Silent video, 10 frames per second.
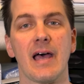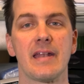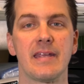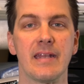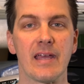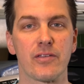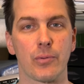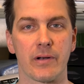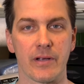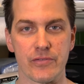high TDS
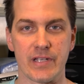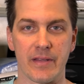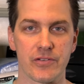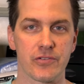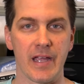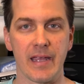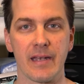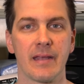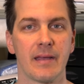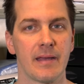water goes down the
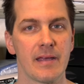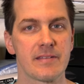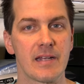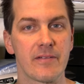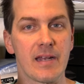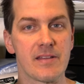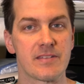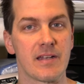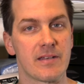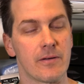drain instead of getting
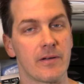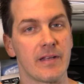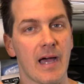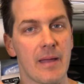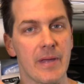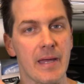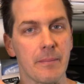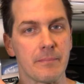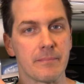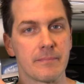sent to your DI bed.